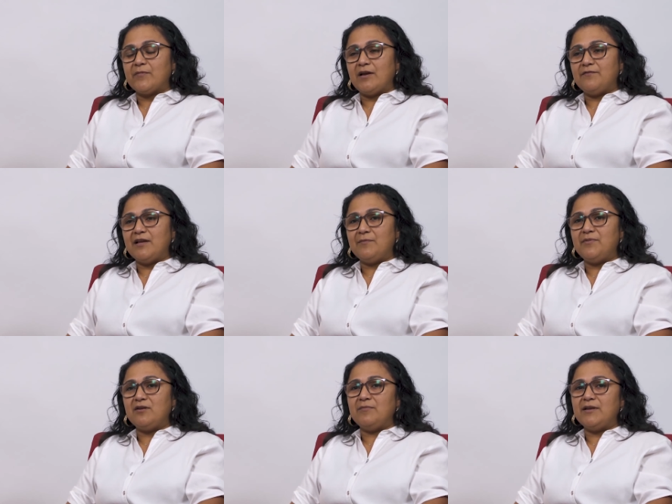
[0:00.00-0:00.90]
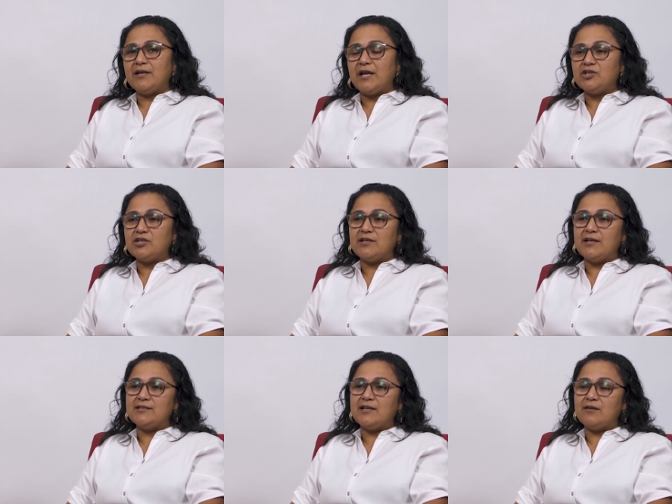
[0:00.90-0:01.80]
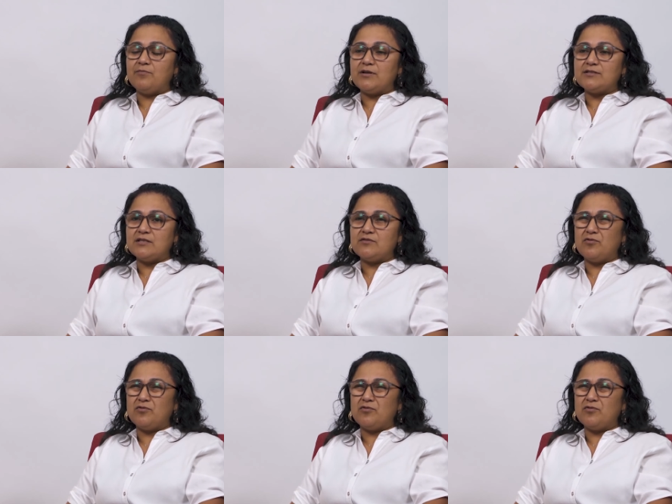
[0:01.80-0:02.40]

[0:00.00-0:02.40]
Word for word: I have not been on medication and antidepressants